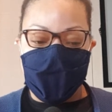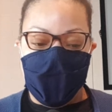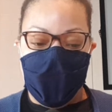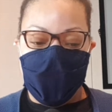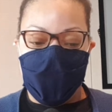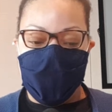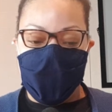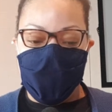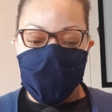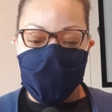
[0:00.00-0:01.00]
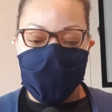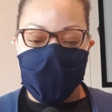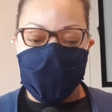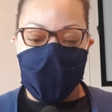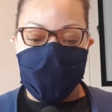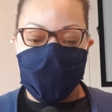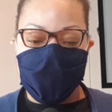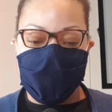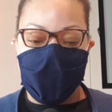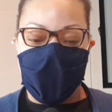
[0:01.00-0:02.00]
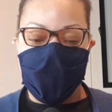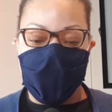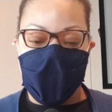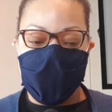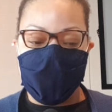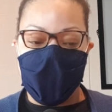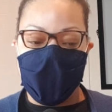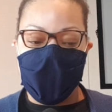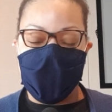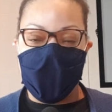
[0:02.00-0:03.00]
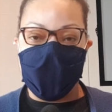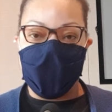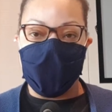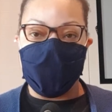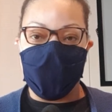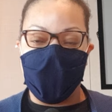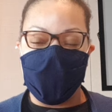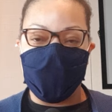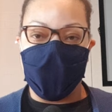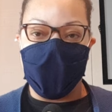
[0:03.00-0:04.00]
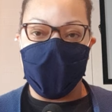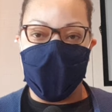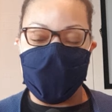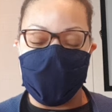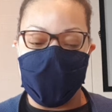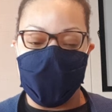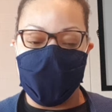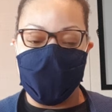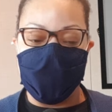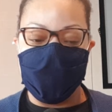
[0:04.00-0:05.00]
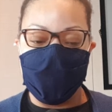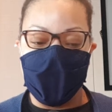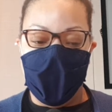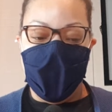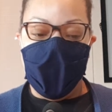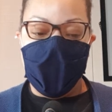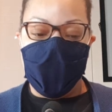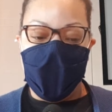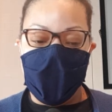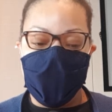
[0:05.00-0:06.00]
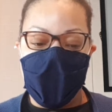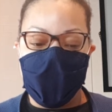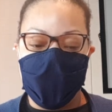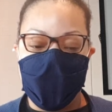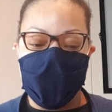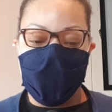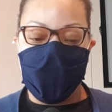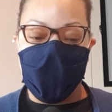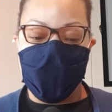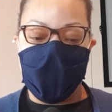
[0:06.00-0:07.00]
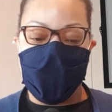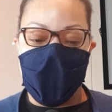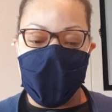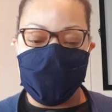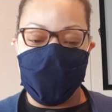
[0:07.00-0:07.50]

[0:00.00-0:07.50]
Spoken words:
and there have been numerous examples, even by the shocking death of George Floyd last year. Being a Black millennial over the past